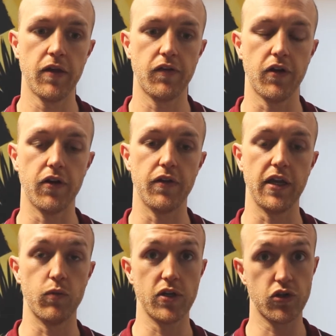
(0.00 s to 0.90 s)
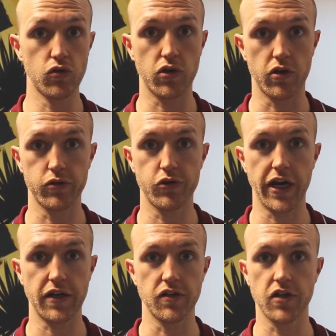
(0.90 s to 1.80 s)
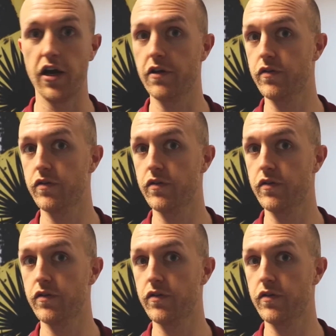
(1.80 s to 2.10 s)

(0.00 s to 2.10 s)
So the original contractors kind